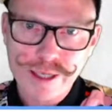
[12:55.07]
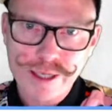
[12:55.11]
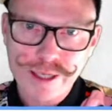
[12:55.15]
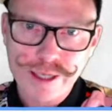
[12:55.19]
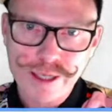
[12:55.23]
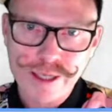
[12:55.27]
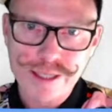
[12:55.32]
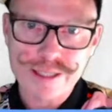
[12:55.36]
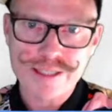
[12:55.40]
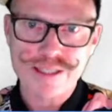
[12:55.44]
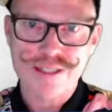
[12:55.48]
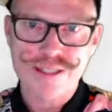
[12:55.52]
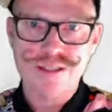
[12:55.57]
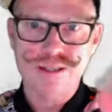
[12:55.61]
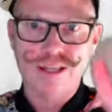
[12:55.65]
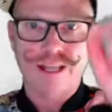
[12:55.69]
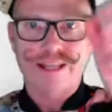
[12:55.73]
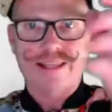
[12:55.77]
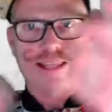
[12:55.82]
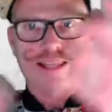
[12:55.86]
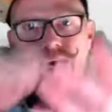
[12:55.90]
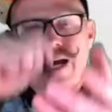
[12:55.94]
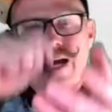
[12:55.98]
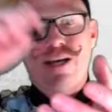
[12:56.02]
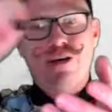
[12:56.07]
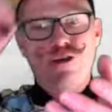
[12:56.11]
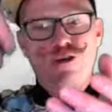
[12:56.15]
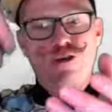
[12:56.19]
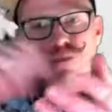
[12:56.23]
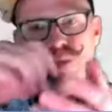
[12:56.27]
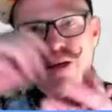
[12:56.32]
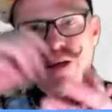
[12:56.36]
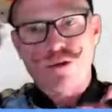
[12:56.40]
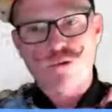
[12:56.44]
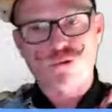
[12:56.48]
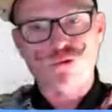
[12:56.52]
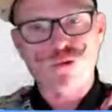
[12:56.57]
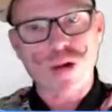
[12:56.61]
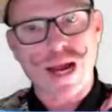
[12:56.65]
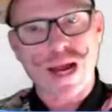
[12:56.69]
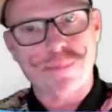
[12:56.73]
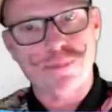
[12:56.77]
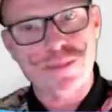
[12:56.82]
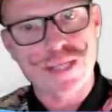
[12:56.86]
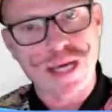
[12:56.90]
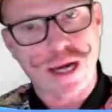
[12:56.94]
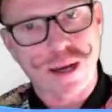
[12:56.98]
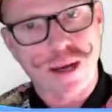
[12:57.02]
it's like the handle's been
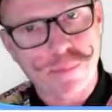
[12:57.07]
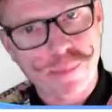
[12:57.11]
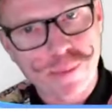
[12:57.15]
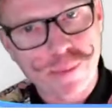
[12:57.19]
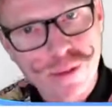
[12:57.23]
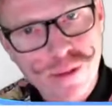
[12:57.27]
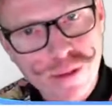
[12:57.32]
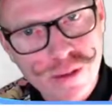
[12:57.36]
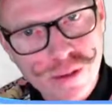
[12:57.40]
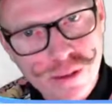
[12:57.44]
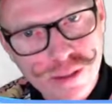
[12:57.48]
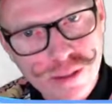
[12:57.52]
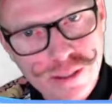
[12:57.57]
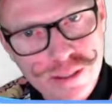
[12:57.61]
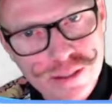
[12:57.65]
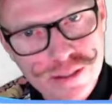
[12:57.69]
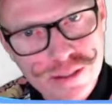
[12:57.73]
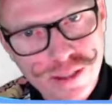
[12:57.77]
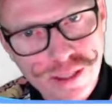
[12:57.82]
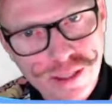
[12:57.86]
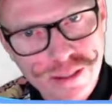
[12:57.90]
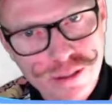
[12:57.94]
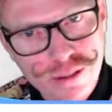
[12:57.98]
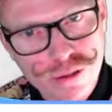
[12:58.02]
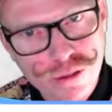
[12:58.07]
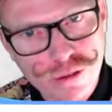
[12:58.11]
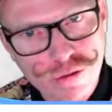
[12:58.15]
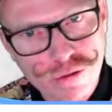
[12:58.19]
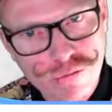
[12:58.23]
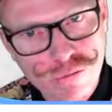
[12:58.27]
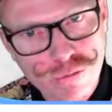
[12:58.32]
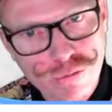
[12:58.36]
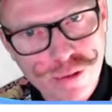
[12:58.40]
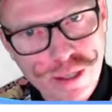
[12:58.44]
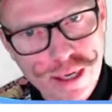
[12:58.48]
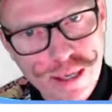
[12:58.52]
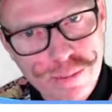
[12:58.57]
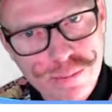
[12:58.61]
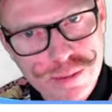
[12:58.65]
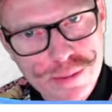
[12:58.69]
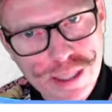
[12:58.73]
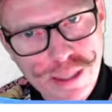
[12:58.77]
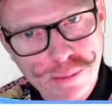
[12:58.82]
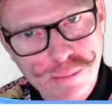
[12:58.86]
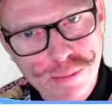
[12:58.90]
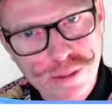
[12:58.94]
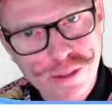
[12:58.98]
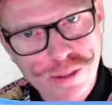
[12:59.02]
wrapped up. It's like sort of wrapped
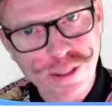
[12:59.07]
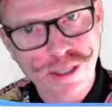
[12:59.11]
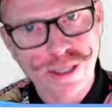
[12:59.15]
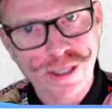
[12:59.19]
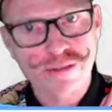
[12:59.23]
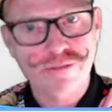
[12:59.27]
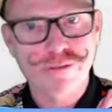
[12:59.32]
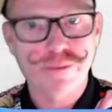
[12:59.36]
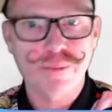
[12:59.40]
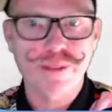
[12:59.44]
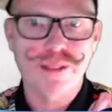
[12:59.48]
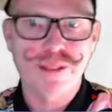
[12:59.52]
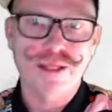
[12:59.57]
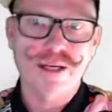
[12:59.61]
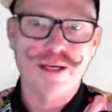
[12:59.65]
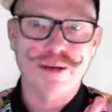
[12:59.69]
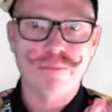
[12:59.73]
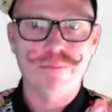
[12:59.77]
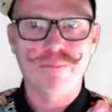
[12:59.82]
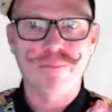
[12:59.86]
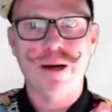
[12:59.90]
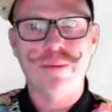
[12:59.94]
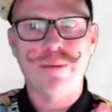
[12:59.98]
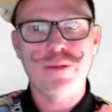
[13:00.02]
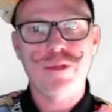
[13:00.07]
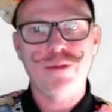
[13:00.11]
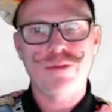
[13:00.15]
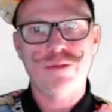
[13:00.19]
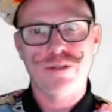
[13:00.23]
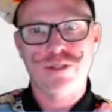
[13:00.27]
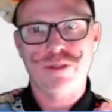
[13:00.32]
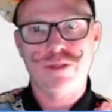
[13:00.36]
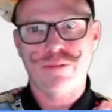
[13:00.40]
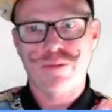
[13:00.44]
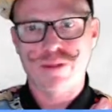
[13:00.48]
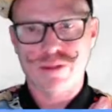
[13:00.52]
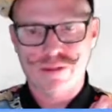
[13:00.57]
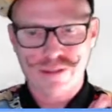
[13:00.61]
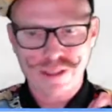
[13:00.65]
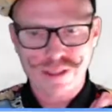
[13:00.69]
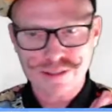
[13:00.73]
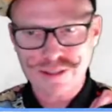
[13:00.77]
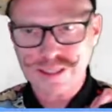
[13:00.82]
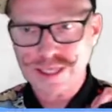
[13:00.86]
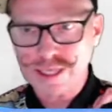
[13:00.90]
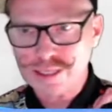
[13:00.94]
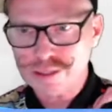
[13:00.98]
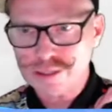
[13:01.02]
up, kind of a bit like a mummy or something.
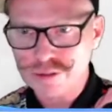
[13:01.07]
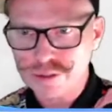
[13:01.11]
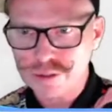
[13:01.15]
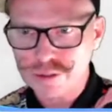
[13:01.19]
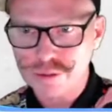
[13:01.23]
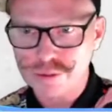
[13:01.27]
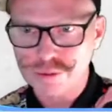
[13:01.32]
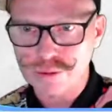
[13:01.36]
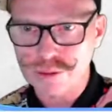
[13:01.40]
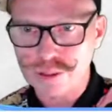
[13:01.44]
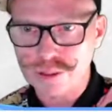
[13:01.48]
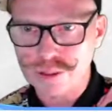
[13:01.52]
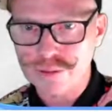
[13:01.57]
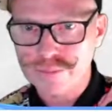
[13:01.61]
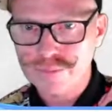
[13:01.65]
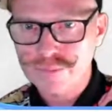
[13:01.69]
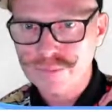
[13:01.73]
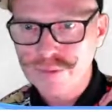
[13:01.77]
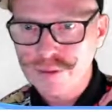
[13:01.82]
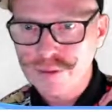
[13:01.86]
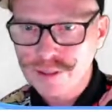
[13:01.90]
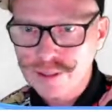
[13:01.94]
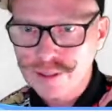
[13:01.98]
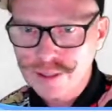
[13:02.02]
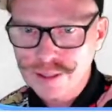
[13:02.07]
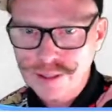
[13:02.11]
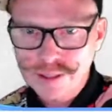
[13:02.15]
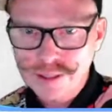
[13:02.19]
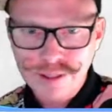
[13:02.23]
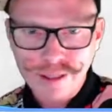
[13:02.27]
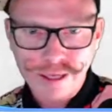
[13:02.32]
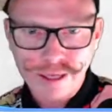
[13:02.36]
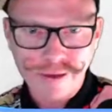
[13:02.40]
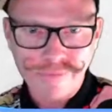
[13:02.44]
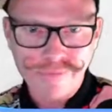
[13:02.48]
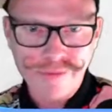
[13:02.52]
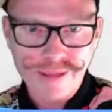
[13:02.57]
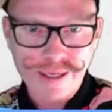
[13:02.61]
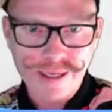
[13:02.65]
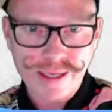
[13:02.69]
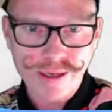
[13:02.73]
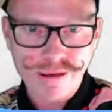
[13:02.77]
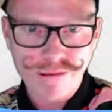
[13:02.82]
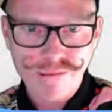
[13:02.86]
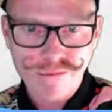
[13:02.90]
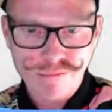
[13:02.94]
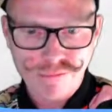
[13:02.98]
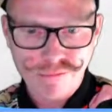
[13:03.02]
Doesn't that look cooler? And
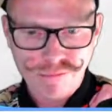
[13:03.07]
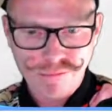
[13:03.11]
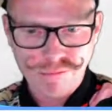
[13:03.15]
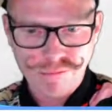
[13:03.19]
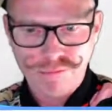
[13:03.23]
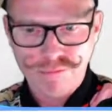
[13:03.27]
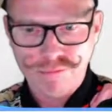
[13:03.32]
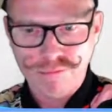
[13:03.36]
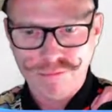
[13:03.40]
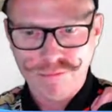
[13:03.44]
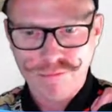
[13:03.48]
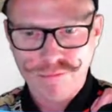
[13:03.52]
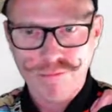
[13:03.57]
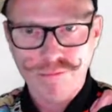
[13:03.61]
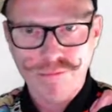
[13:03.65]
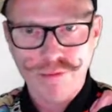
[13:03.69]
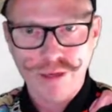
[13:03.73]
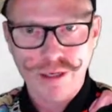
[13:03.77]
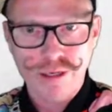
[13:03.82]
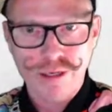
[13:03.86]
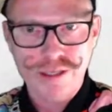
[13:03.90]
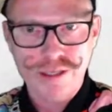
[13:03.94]
then I'm going